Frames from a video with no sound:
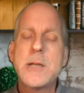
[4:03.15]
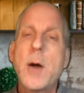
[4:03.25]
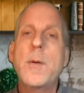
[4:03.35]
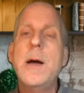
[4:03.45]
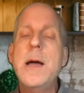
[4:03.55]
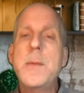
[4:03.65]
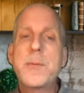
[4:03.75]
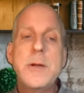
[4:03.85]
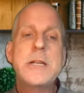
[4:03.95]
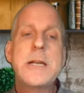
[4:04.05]
So
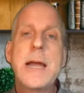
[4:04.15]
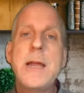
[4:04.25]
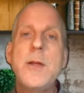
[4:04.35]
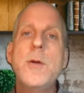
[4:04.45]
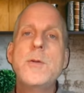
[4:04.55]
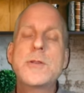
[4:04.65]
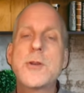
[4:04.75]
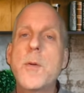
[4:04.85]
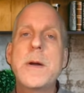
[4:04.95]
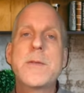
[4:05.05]
appreciate you
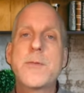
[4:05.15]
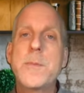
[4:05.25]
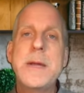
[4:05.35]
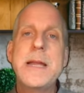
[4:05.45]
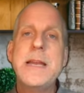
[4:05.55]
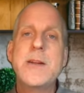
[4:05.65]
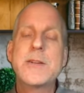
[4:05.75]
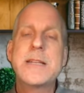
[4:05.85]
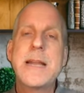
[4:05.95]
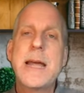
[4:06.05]
so much for being
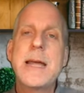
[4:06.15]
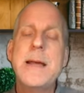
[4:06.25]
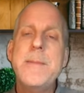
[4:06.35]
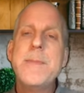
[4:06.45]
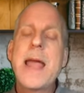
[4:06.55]
here today.